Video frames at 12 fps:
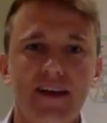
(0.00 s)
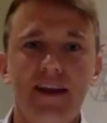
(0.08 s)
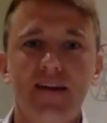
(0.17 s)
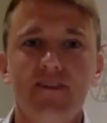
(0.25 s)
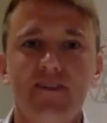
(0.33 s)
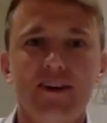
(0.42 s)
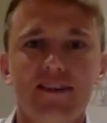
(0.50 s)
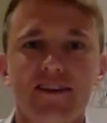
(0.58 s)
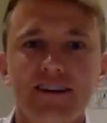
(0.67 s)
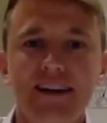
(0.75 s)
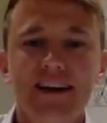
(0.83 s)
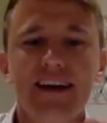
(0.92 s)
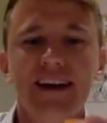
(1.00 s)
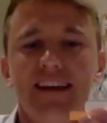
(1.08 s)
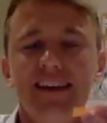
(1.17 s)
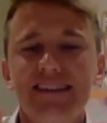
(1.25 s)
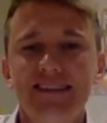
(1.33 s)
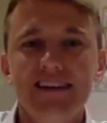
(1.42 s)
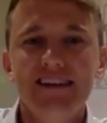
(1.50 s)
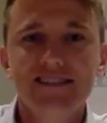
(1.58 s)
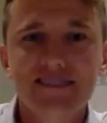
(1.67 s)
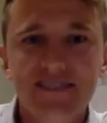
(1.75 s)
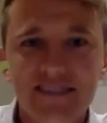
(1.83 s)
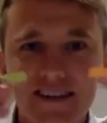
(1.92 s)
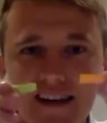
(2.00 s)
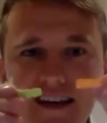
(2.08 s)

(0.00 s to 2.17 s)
then I have a connector. This,